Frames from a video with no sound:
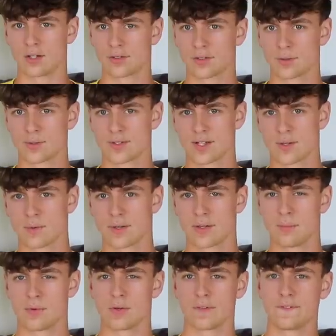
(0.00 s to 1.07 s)
Arthur is like one of
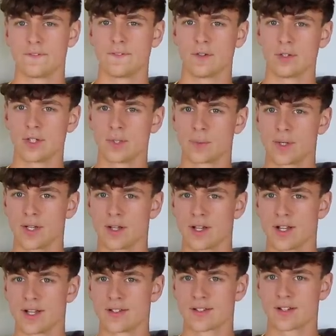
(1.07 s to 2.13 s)
the more fully
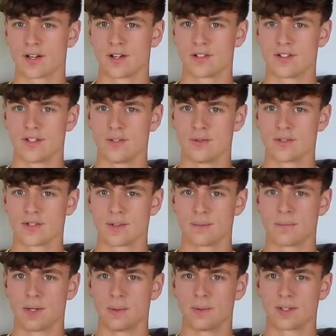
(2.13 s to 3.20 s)
realized cartoons on
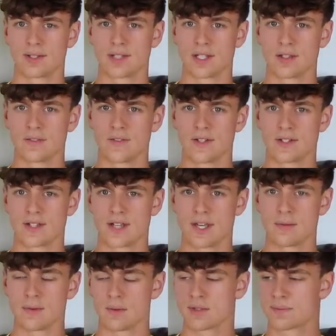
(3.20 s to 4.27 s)
public television.
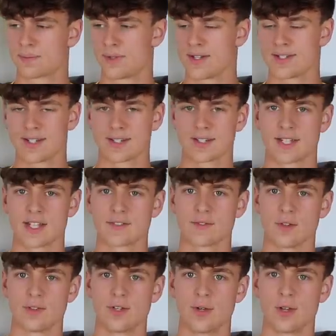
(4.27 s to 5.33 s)
It was pretty
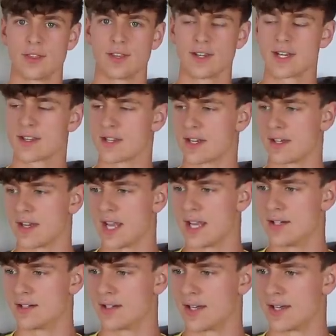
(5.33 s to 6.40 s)
successful, too. I think it had like
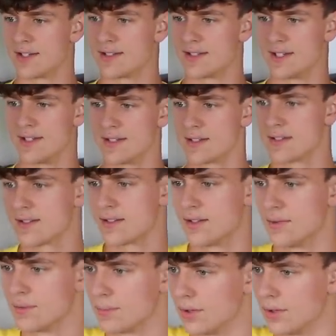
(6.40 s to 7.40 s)
8 or 9 seasons, too.